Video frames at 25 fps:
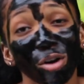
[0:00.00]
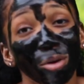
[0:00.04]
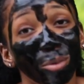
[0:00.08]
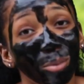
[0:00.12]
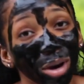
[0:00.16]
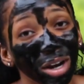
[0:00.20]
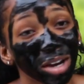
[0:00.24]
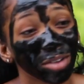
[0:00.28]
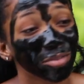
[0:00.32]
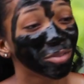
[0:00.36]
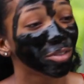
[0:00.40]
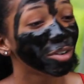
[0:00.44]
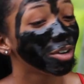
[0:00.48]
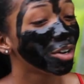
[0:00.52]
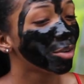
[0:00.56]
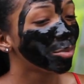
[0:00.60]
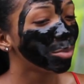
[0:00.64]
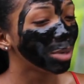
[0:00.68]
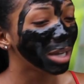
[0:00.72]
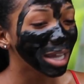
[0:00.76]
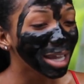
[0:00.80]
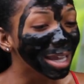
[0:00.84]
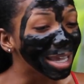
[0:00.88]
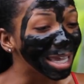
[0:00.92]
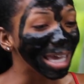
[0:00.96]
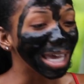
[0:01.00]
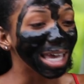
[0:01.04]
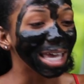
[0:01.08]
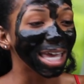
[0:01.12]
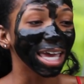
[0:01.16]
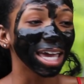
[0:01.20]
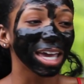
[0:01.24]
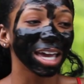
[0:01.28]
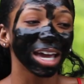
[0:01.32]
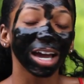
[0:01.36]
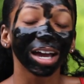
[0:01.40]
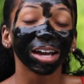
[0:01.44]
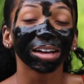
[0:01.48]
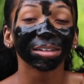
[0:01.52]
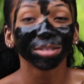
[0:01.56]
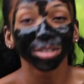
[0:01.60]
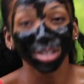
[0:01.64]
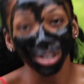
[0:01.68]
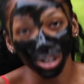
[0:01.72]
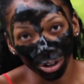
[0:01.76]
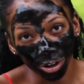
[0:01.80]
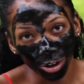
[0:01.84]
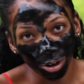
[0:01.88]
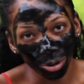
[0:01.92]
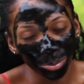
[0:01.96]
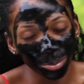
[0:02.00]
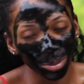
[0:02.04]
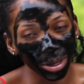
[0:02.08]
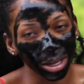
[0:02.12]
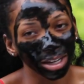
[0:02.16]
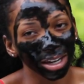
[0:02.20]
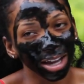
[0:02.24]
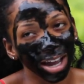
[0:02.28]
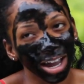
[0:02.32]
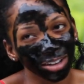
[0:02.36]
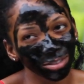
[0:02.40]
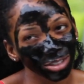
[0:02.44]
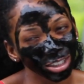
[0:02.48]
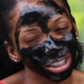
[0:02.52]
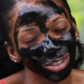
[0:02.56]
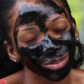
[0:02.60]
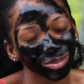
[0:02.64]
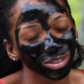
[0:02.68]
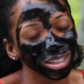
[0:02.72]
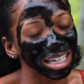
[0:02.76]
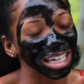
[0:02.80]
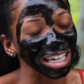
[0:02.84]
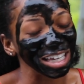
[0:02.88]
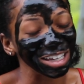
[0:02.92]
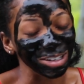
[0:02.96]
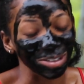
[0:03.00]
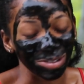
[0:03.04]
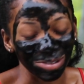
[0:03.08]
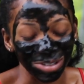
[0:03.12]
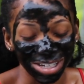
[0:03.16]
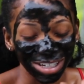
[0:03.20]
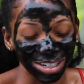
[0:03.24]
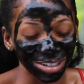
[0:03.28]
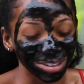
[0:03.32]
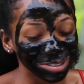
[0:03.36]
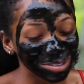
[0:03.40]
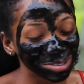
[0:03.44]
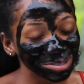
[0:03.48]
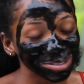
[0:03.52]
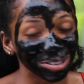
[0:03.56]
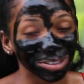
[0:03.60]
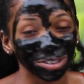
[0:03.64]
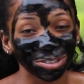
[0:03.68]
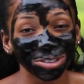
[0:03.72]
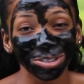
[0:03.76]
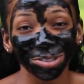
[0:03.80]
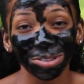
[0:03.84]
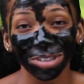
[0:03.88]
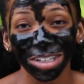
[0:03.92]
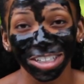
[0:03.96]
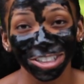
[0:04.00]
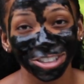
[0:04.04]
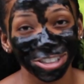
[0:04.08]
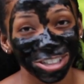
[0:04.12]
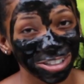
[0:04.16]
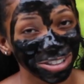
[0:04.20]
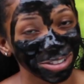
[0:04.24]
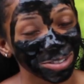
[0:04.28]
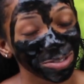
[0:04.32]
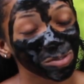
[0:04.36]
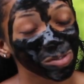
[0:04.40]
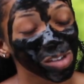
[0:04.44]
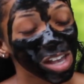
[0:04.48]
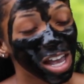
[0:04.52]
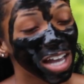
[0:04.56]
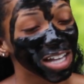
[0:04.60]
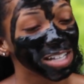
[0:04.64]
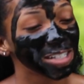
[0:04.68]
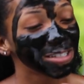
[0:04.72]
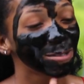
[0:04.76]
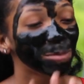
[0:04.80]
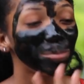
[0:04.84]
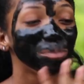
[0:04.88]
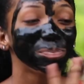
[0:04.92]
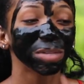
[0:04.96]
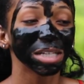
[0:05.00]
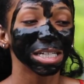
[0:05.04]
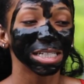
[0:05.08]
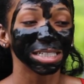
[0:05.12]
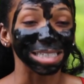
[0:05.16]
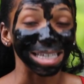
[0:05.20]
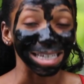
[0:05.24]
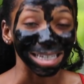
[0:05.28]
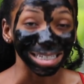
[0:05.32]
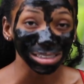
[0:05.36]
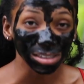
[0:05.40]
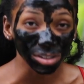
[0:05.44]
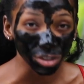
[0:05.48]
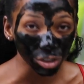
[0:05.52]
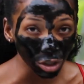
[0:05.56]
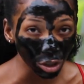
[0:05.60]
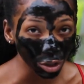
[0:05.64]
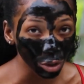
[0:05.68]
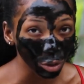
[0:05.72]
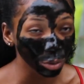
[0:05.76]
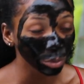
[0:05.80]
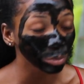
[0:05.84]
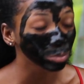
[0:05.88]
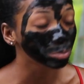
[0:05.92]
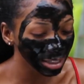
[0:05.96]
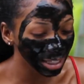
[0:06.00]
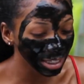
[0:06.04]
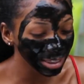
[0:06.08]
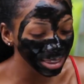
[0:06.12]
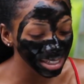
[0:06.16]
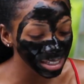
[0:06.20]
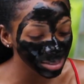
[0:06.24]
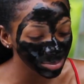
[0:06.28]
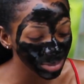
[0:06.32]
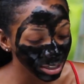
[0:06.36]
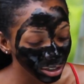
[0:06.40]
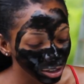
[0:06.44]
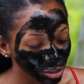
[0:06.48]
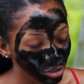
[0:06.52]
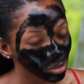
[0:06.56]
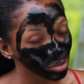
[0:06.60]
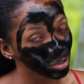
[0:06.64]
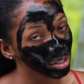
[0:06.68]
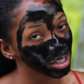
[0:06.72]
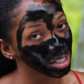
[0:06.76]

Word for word: whatever we can kick it you know but i just feel like ill ill don't show interest too fast take it slow let this man show